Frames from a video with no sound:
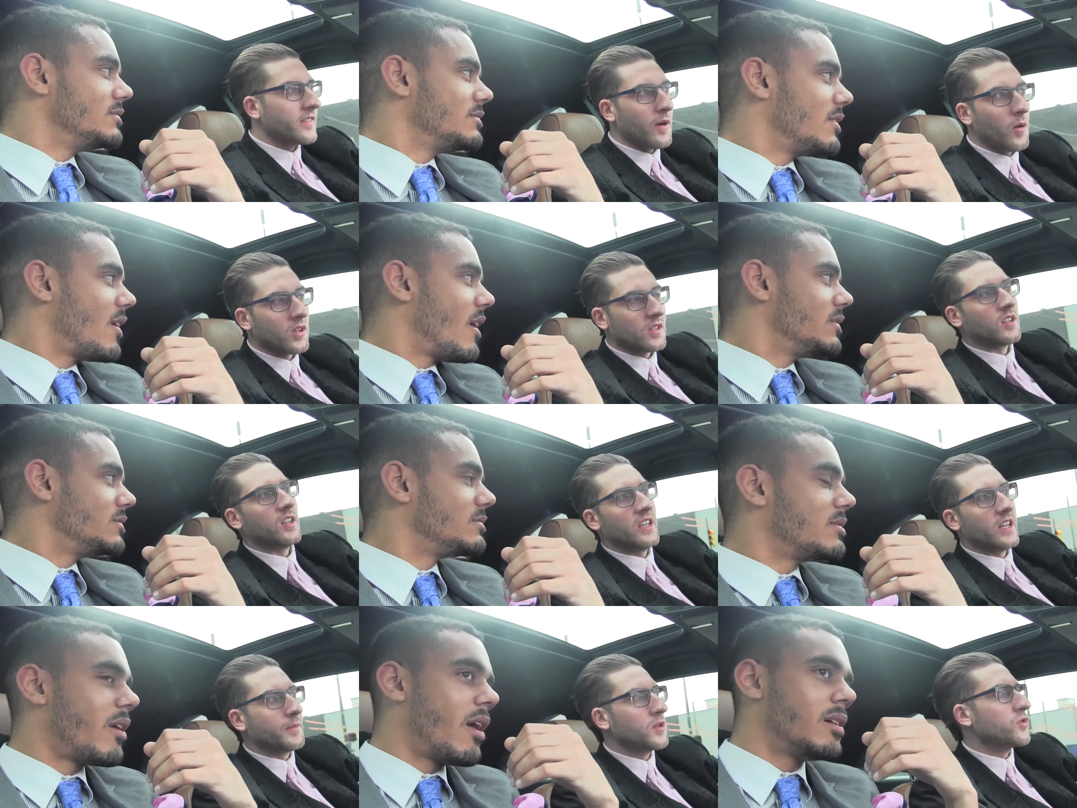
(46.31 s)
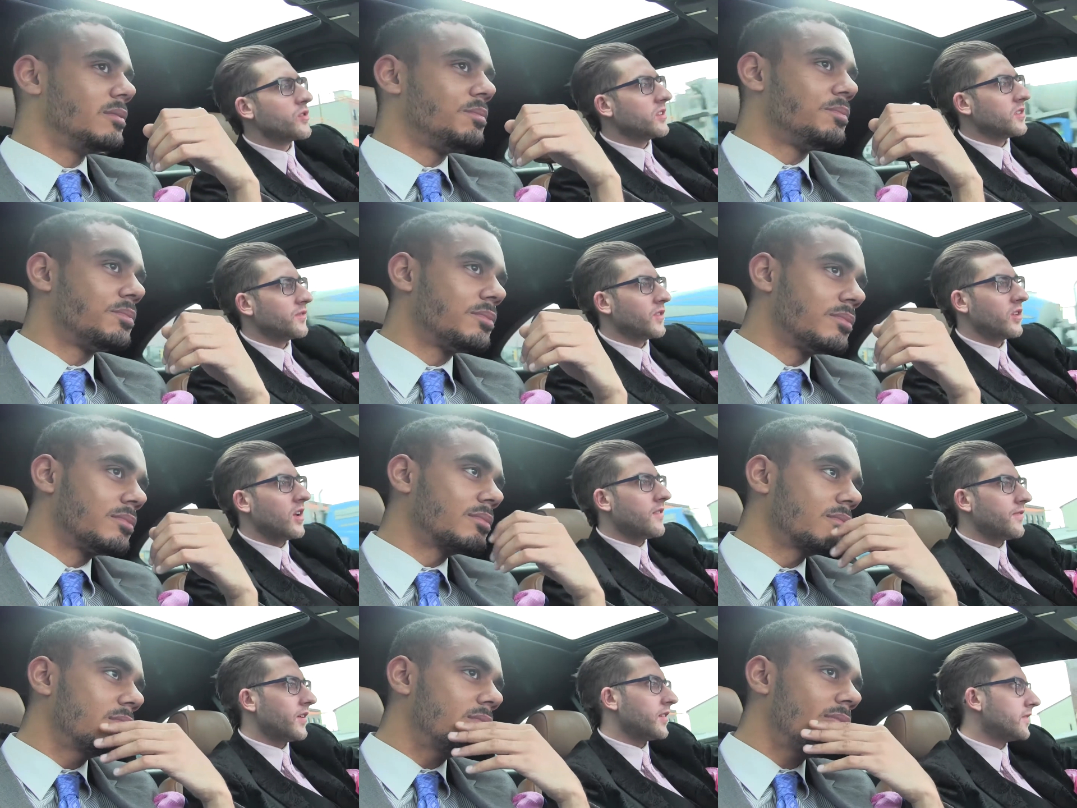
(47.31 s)
Speaker 1: They wanted to clean up the streets of
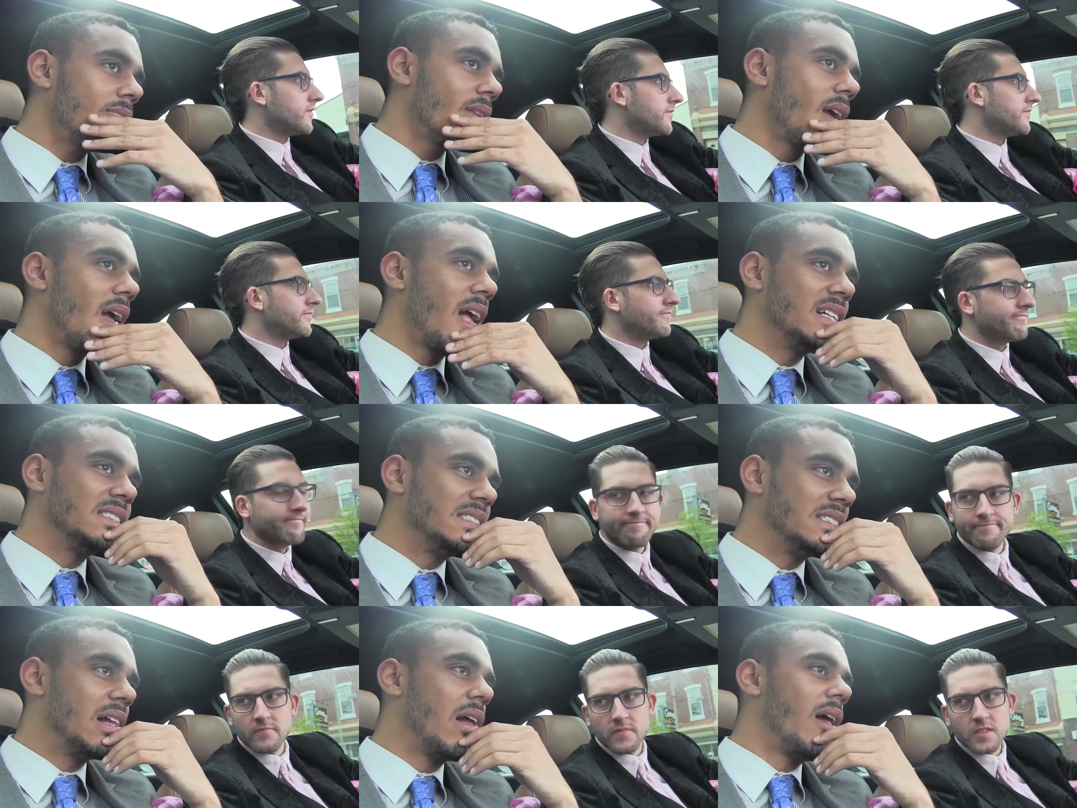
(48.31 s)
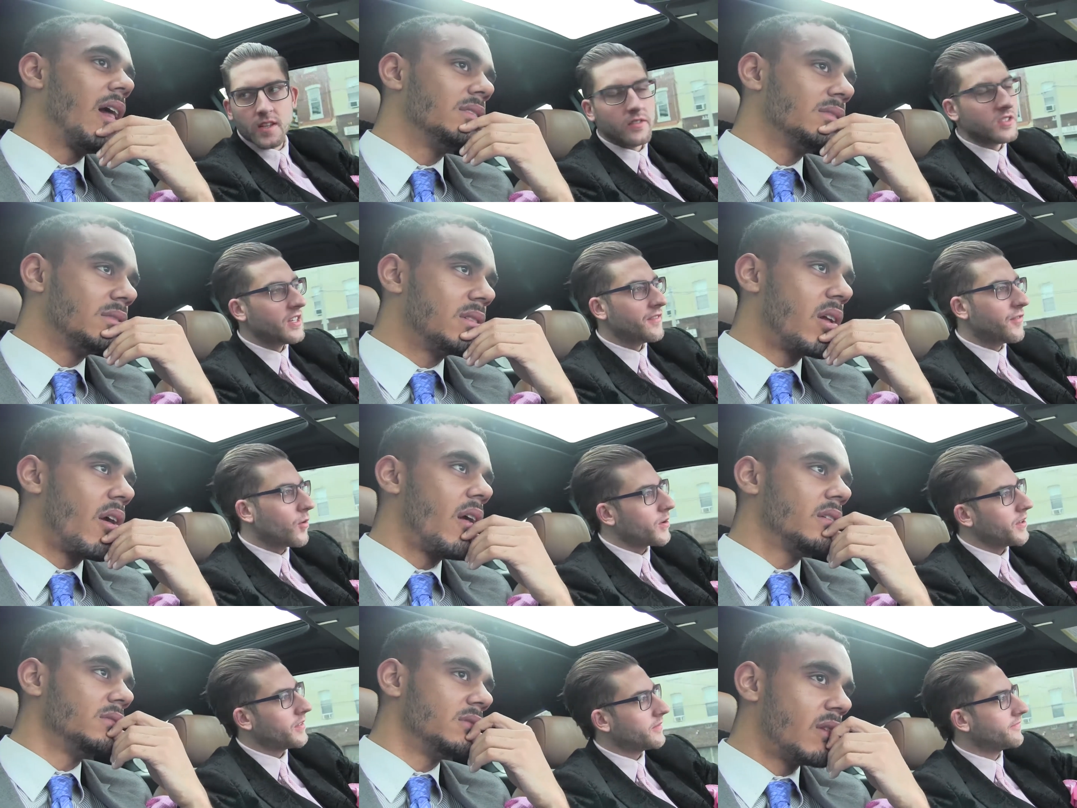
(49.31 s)
Philadelphia.
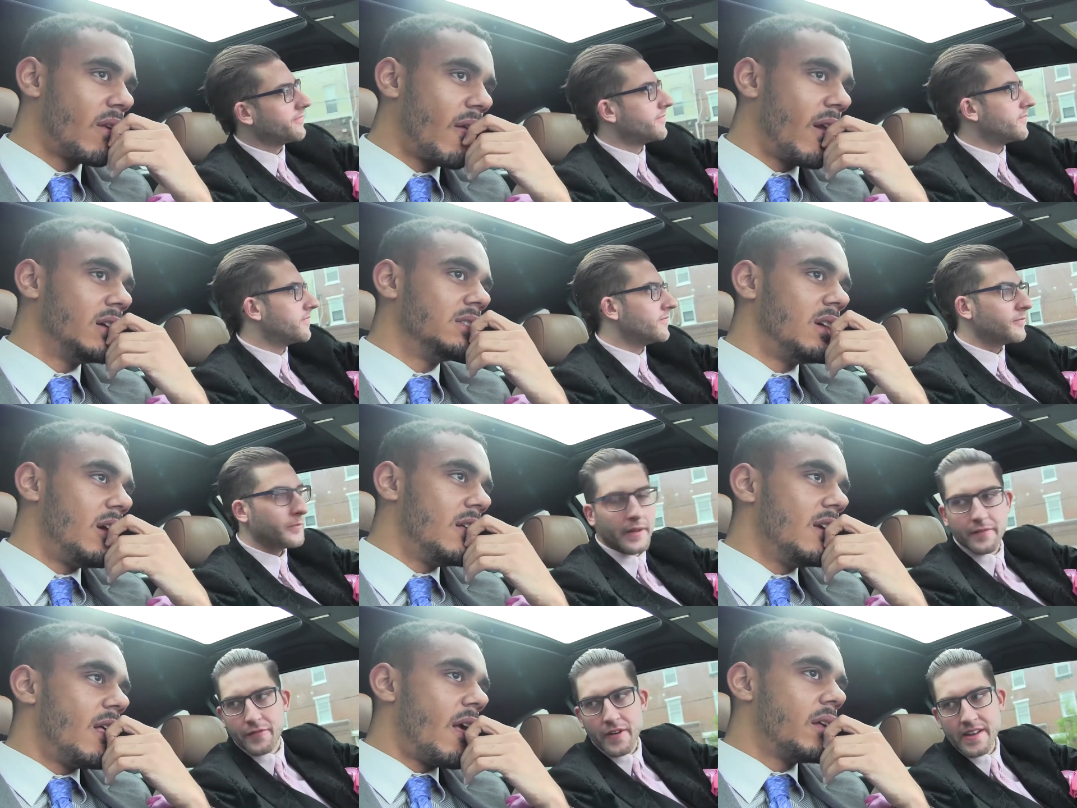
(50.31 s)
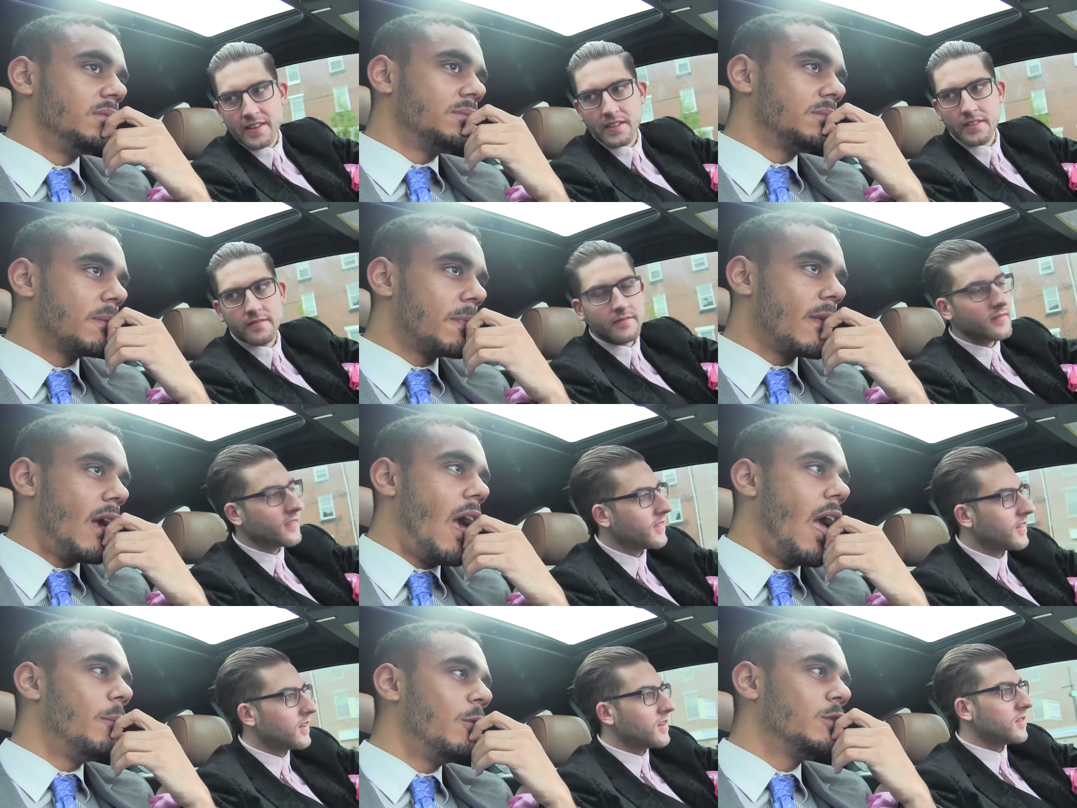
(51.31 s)
1740. Ben Franklin.
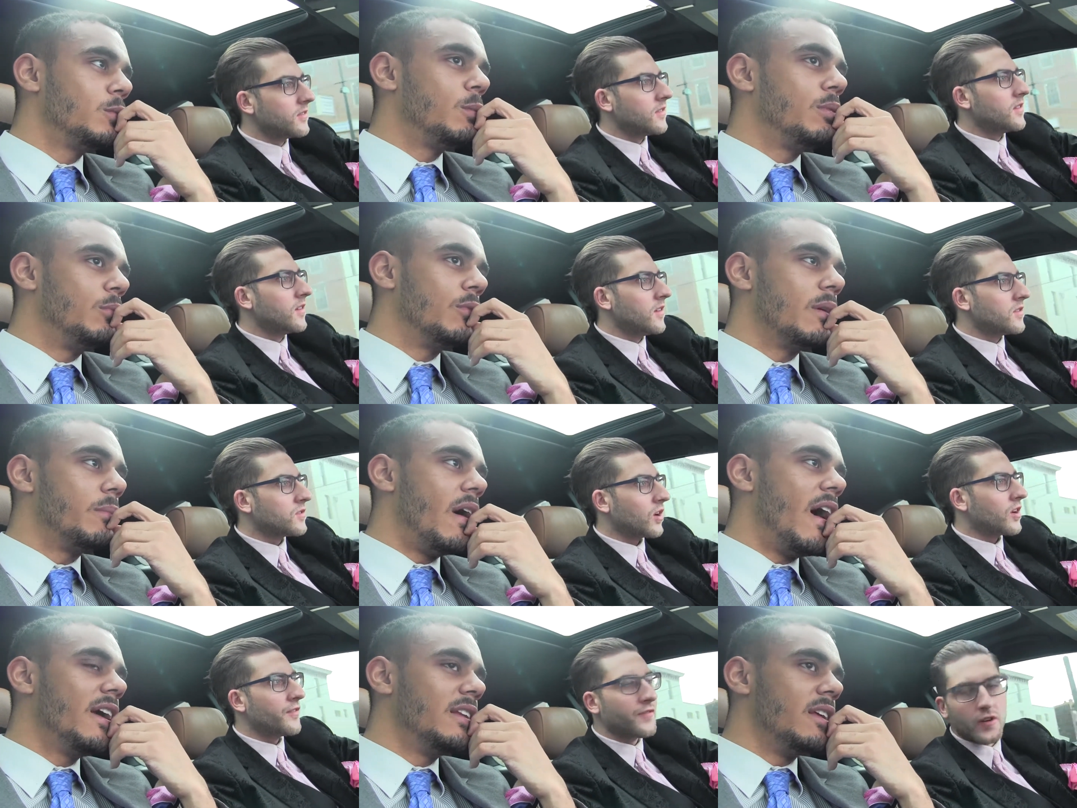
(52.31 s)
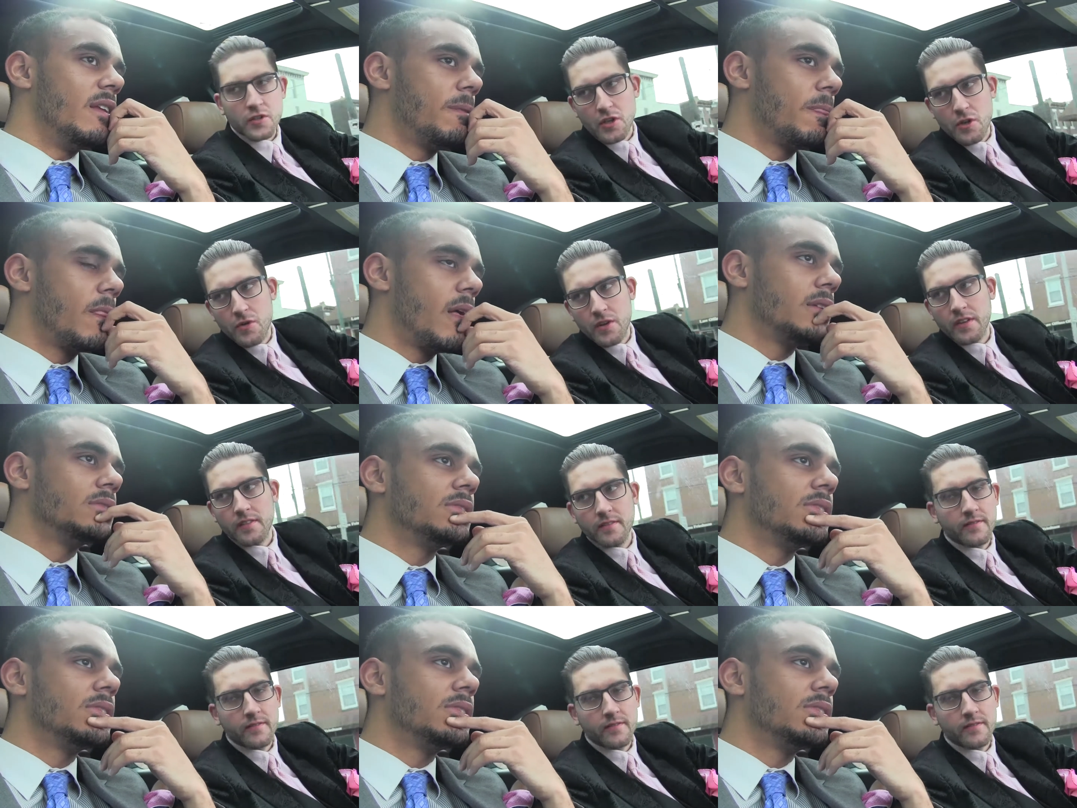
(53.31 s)
And multiple people get Started behind the first it. union.